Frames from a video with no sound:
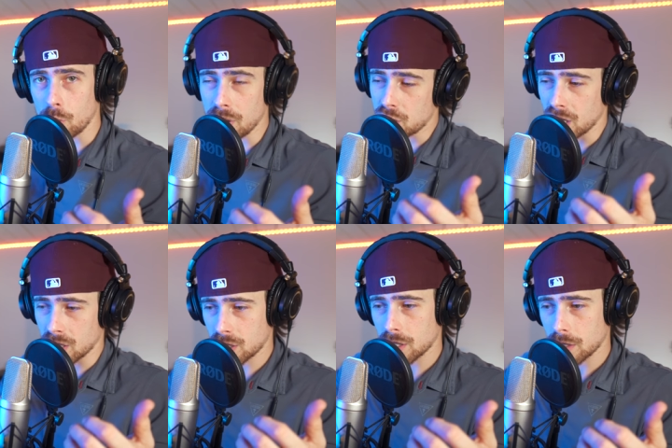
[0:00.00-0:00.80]
which
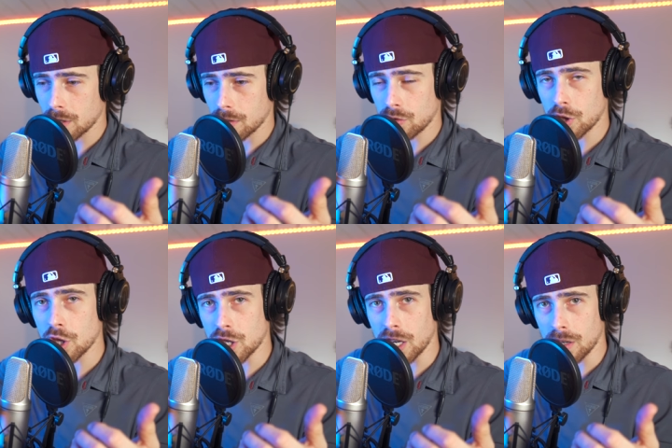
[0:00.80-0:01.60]
is
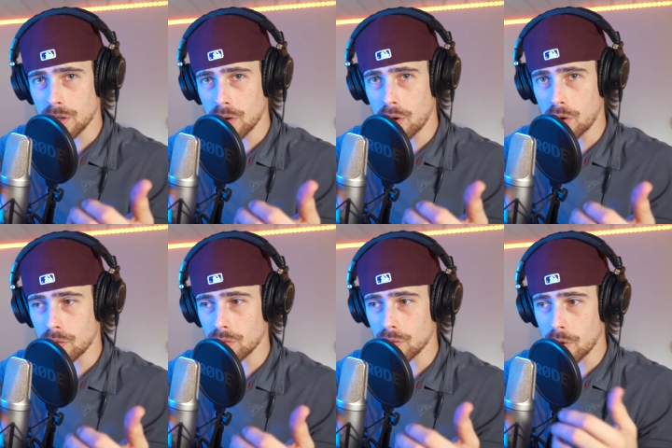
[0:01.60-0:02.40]
touching
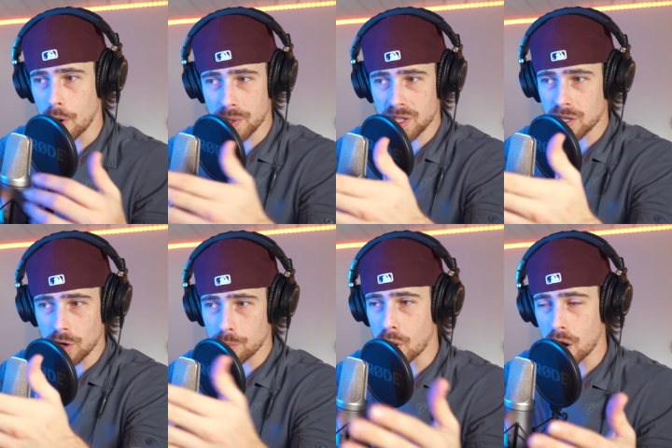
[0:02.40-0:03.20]
on a
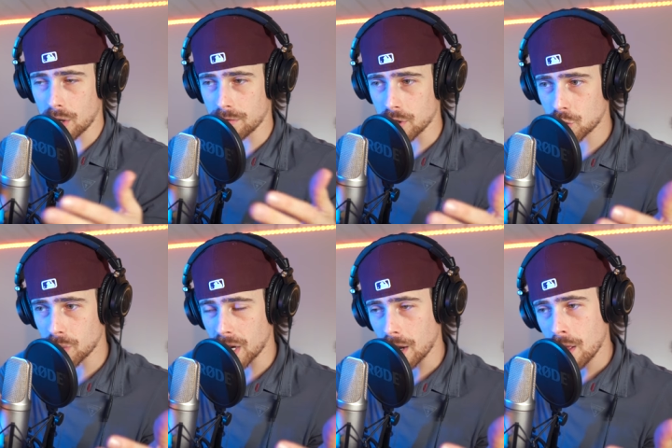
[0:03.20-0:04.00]
particular part of the
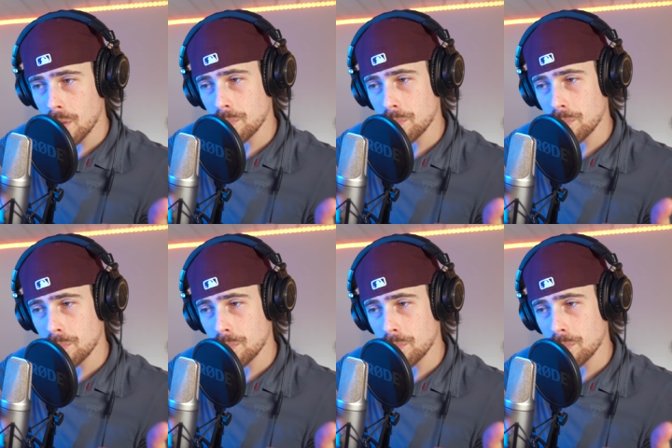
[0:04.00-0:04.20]
string,